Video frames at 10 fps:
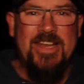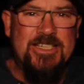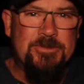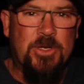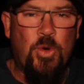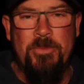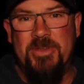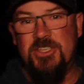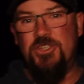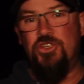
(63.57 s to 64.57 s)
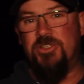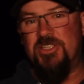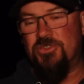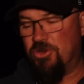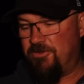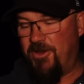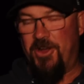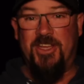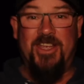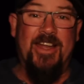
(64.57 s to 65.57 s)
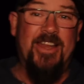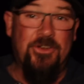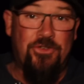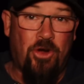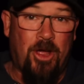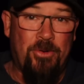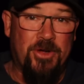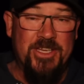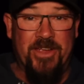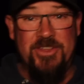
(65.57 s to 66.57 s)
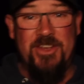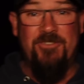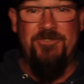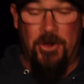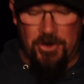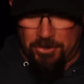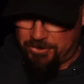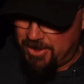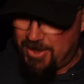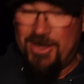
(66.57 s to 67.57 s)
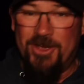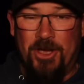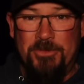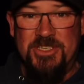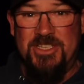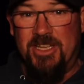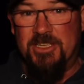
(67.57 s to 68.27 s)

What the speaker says: need some equipment to do this sort of photo. You're going to need a tripod, you're going to need a phone holder. I'm using the